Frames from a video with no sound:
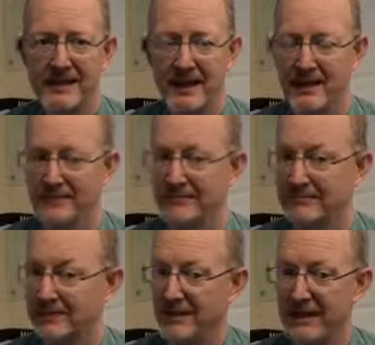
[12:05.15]
A
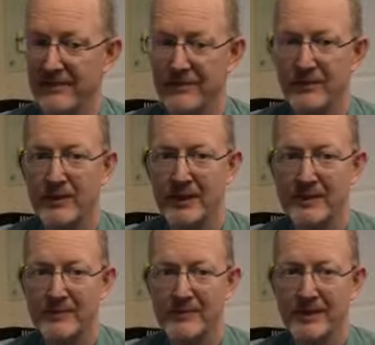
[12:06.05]
lot of them will get
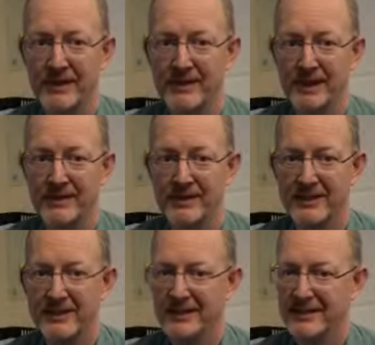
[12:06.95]
some good
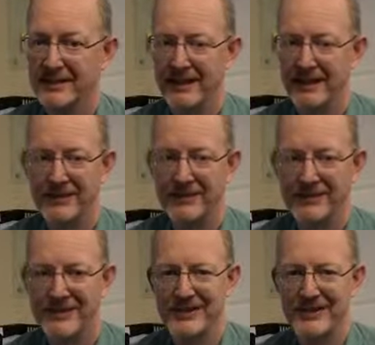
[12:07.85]
attention. We're
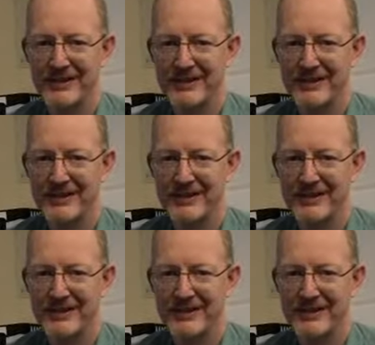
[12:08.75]
still